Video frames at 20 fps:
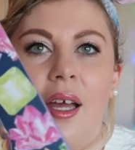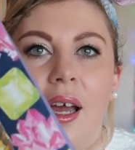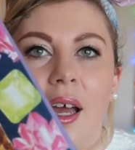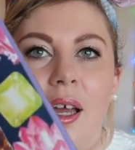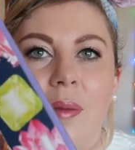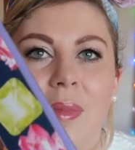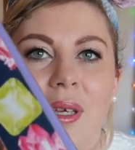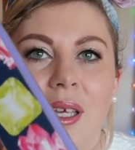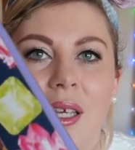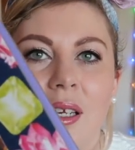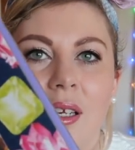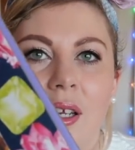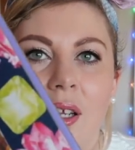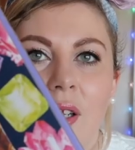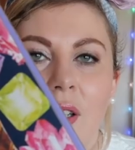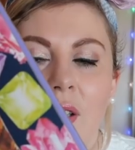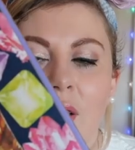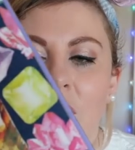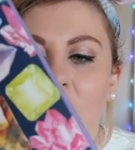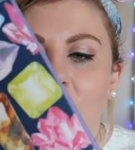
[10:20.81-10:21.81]
I mean,
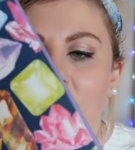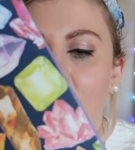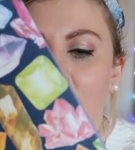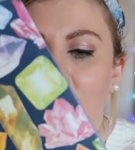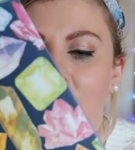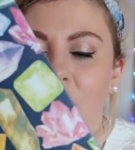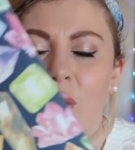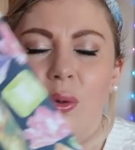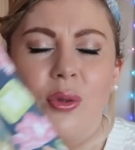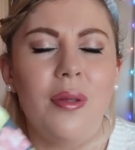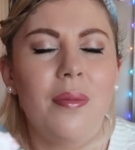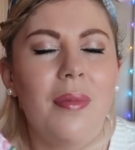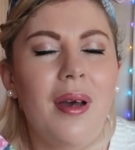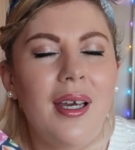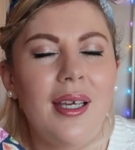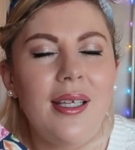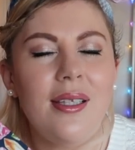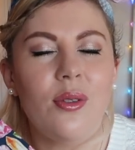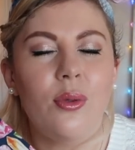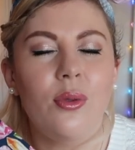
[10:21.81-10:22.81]
look at all the
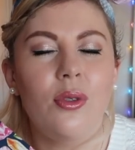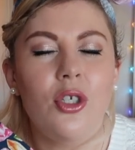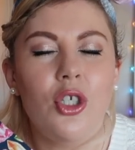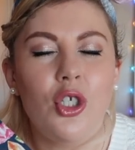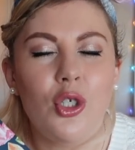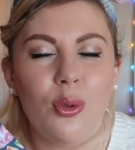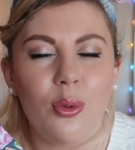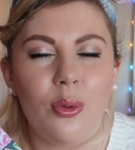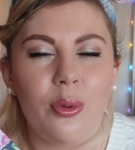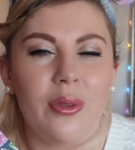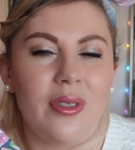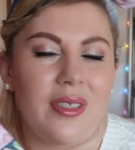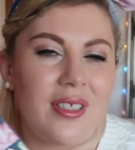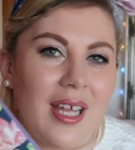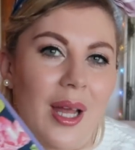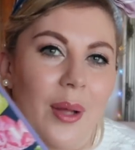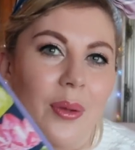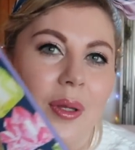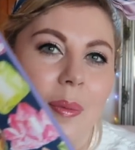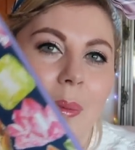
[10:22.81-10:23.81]
mines, all the jewels
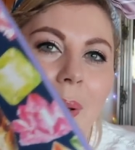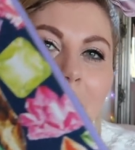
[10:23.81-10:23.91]
down the